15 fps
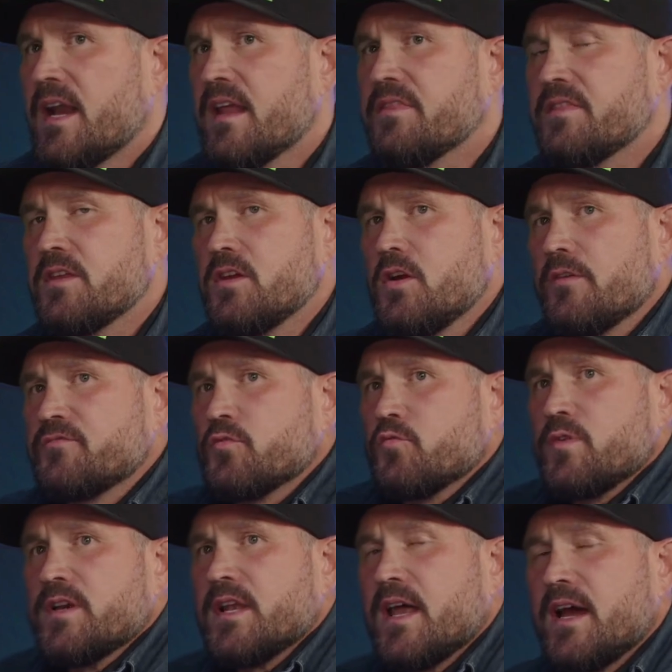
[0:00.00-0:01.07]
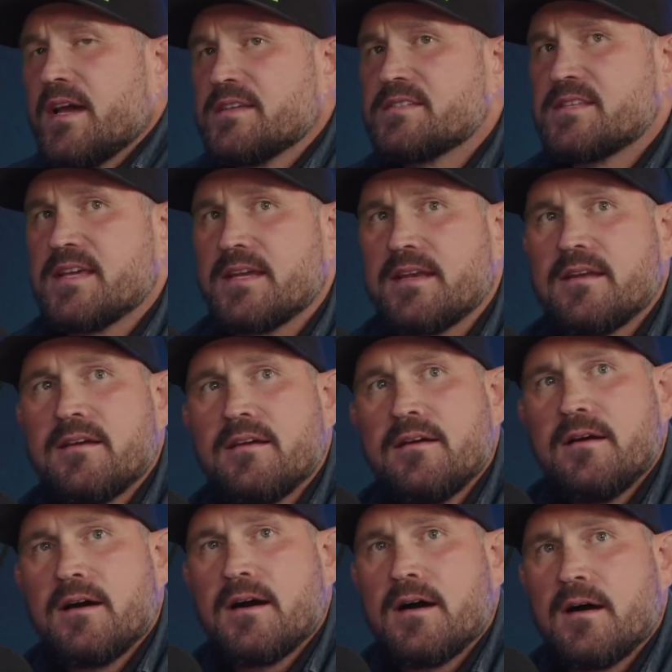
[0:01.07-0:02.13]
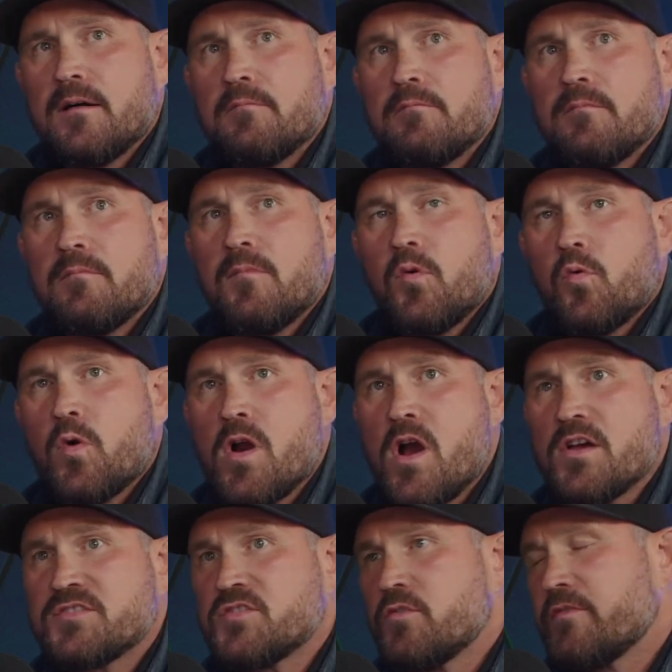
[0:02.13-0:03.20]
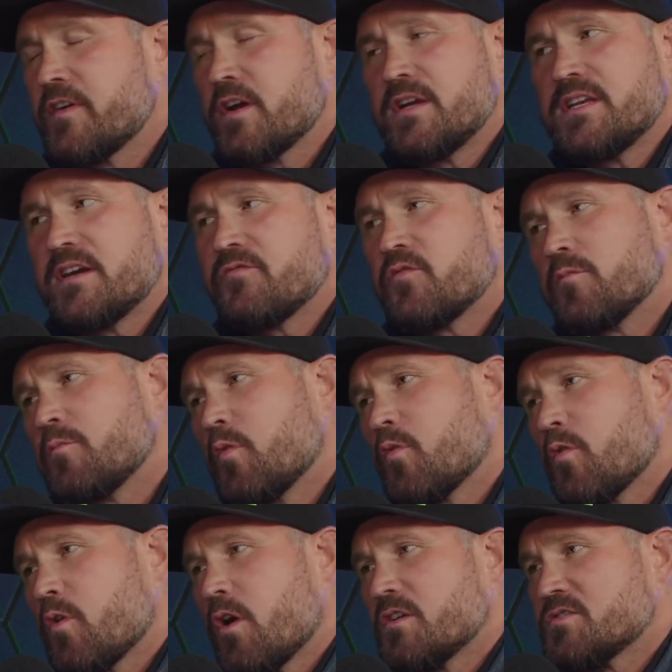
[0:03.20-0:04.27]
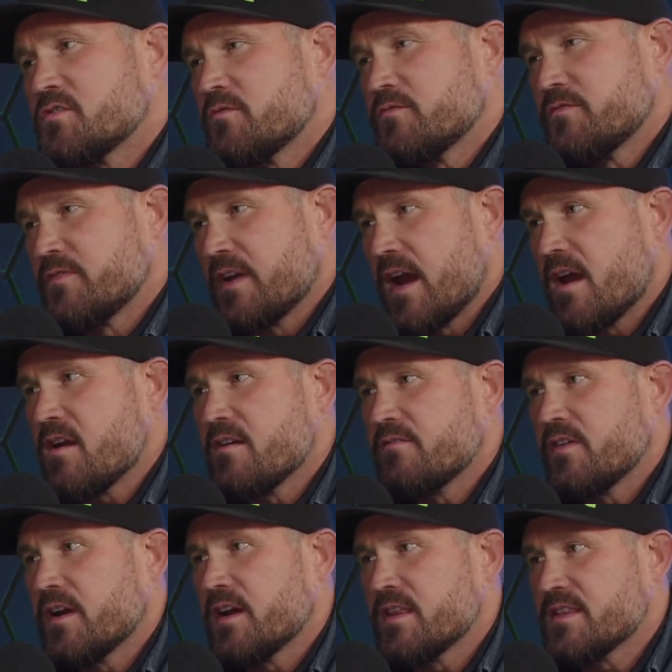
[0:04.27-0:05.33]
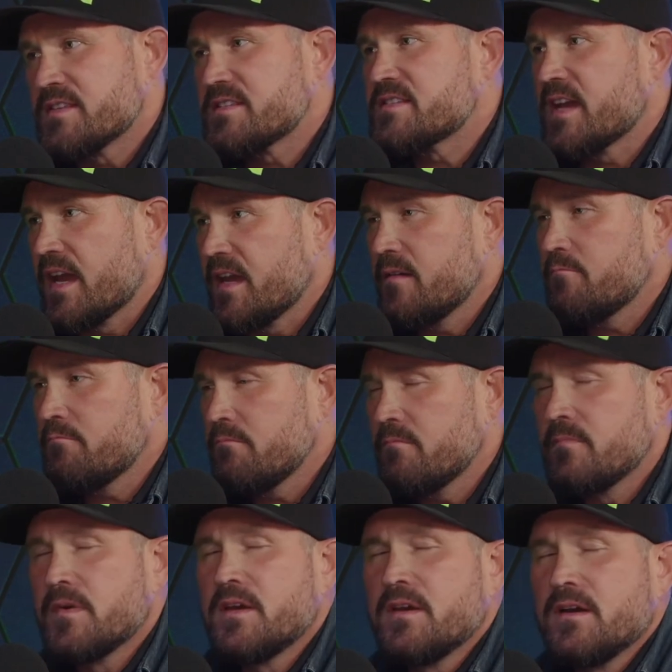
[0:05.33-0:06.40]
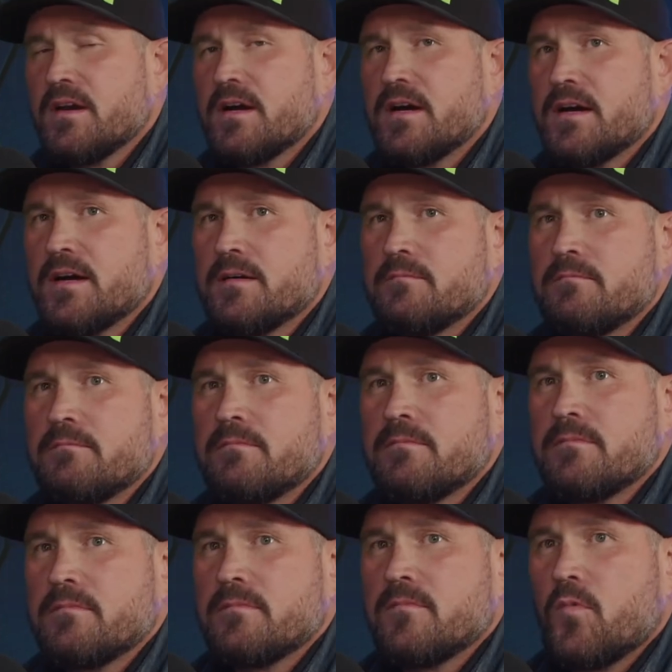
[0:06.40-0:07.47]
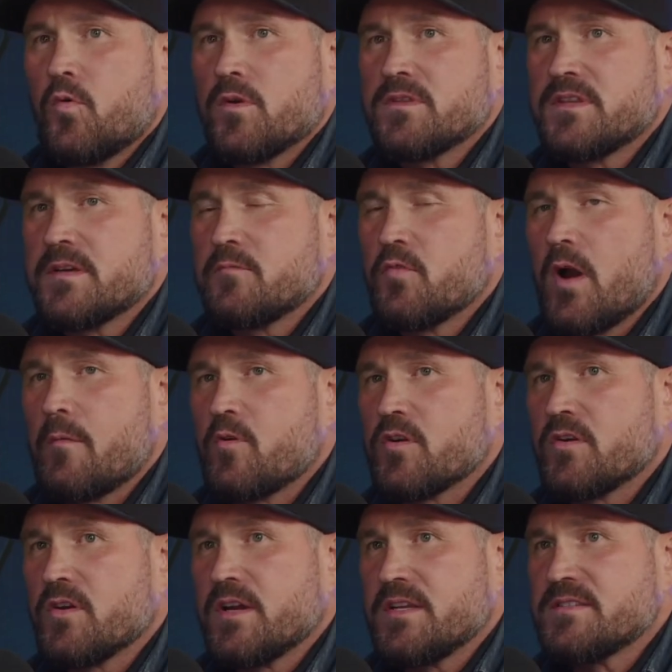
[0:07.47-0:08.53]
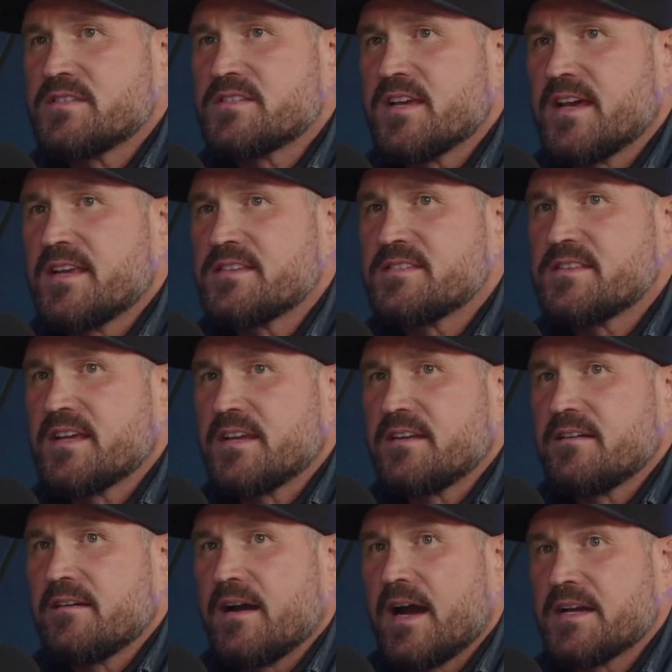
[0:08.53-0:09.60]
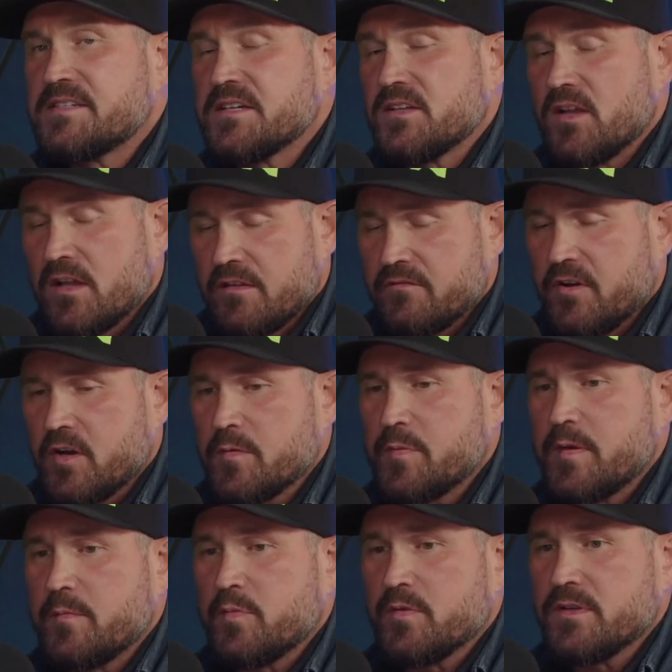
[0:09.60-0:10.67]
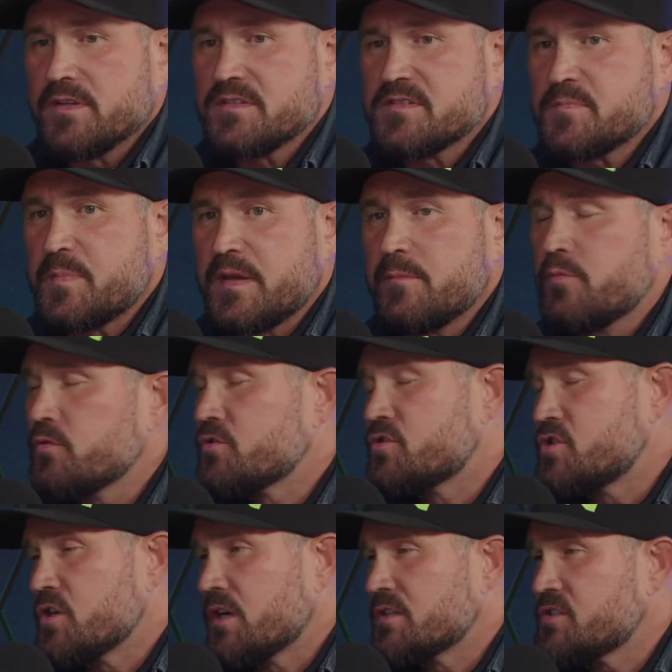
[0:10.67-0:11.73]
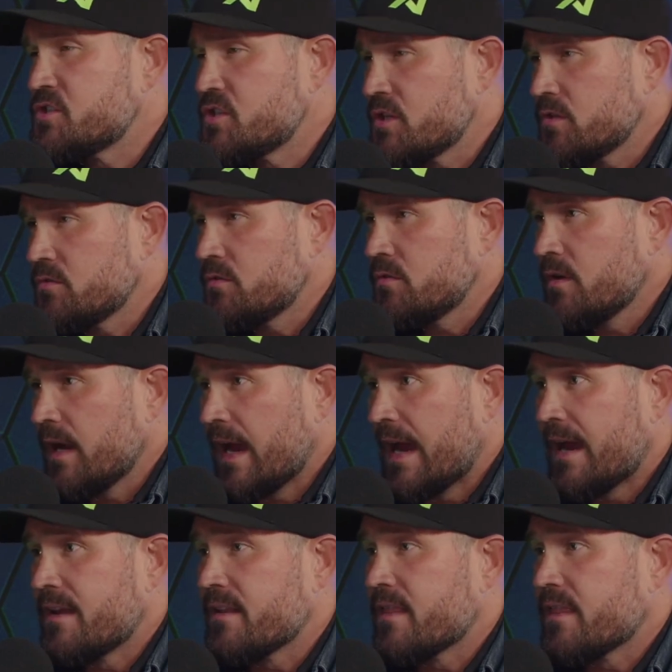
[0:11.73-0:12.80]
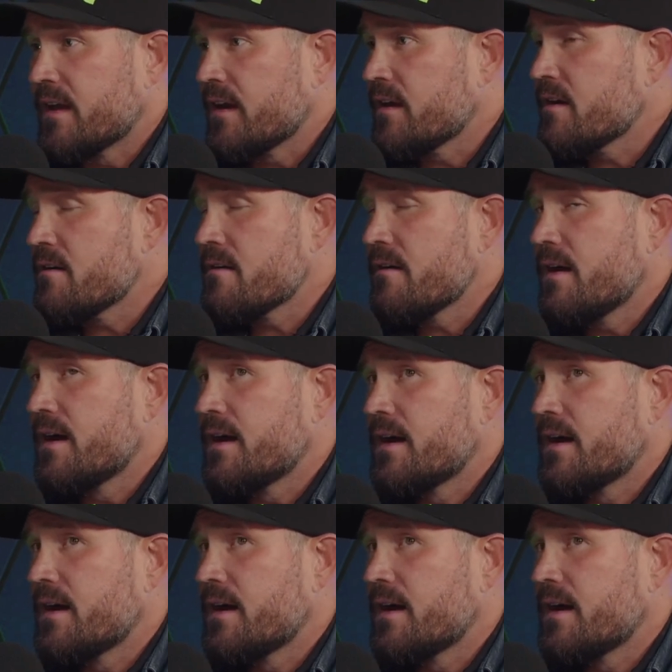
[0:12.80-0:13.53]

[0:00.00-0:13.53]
and I think you have to realize that we're also very different, but we're also very, very the same. One thing Robert Greene says that I tell all of our people is people judge you, and their